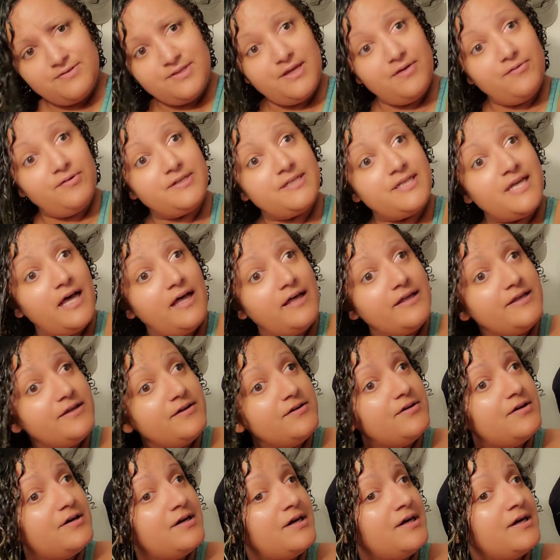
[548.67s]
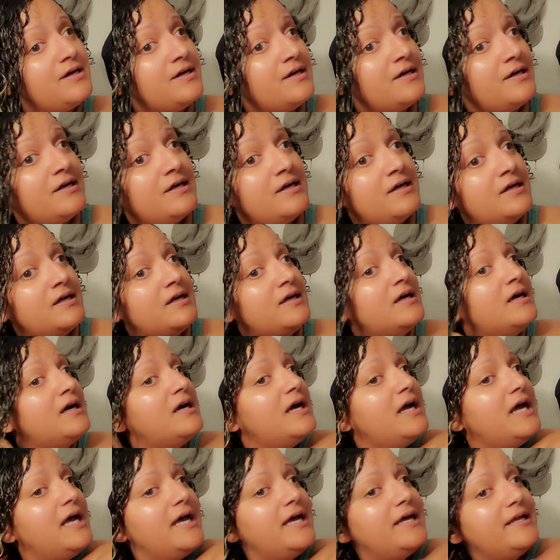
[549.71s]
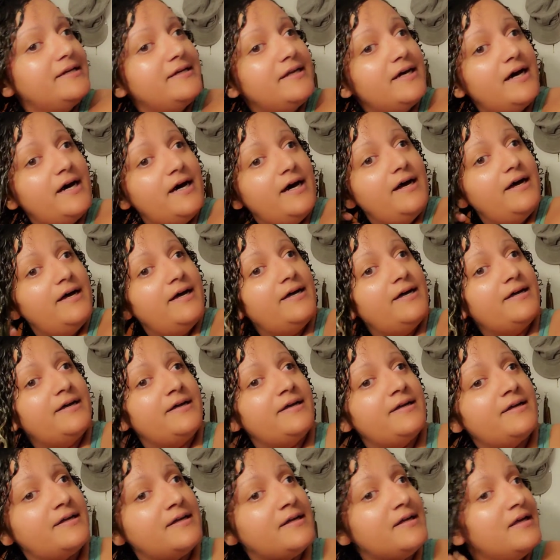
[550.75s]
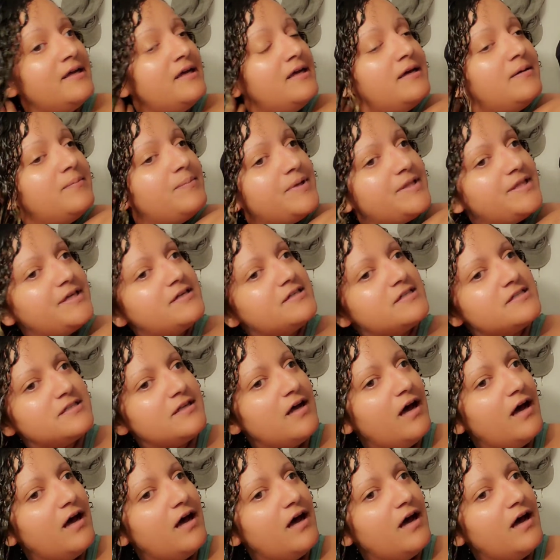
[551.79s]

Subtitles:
they would tell you, and but there's